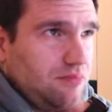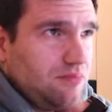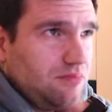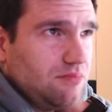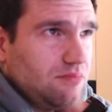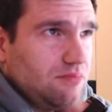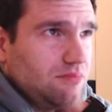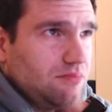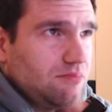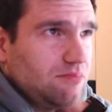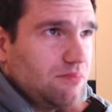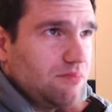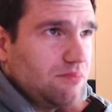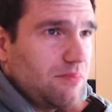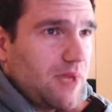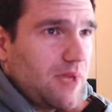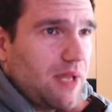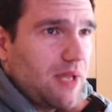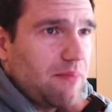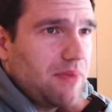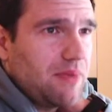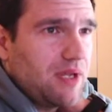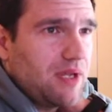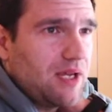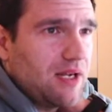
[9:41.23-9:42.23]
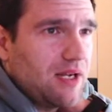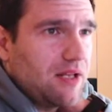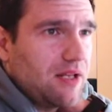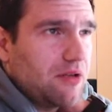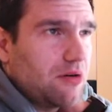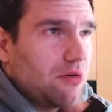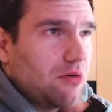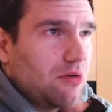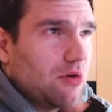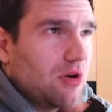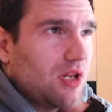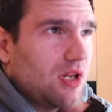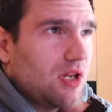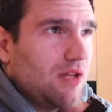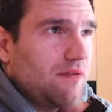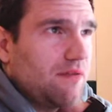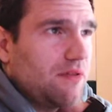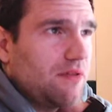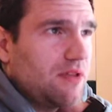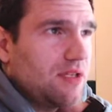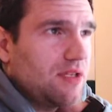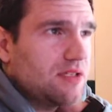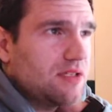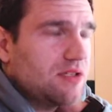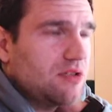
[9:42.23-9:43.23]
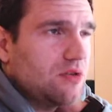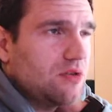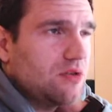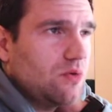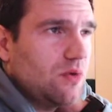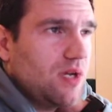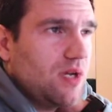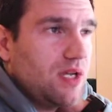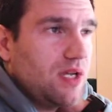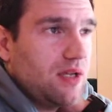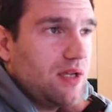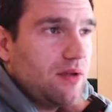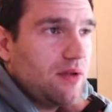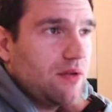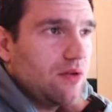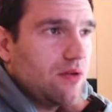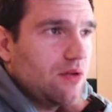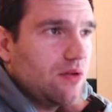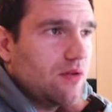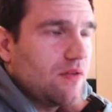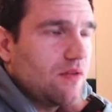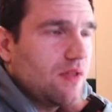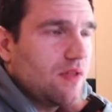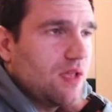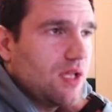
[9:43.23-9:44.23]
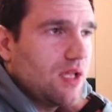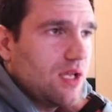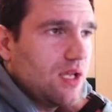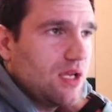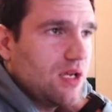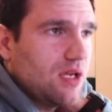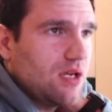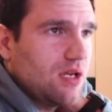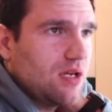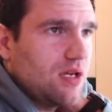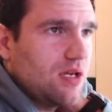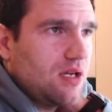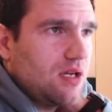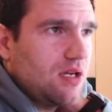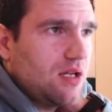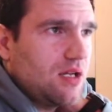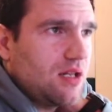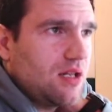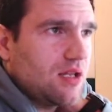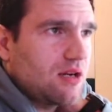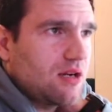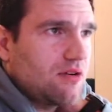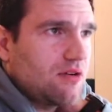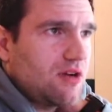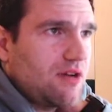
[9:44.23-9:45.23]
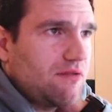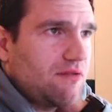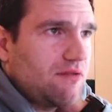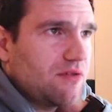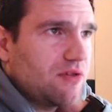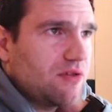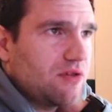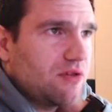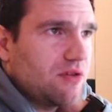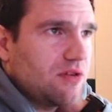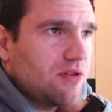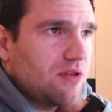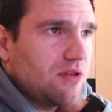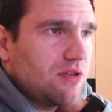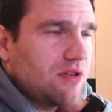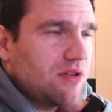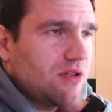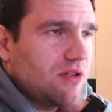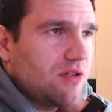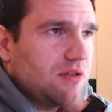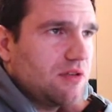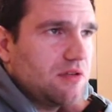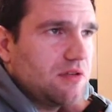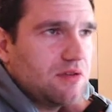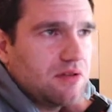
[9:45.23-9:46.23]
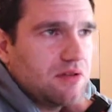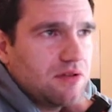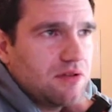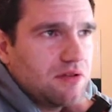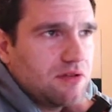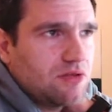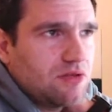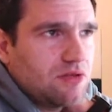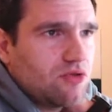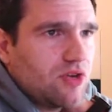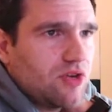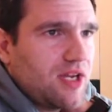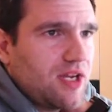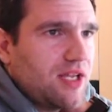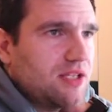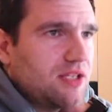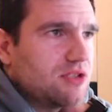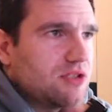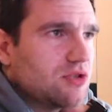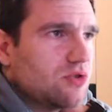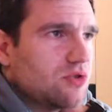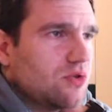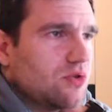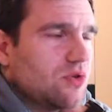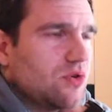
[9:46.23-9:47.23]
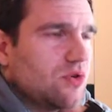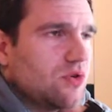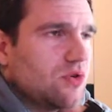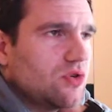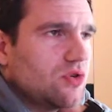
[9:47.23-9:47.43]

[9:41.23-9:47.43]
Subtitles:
Maybe another rook lift is on the way. Lagrave tries to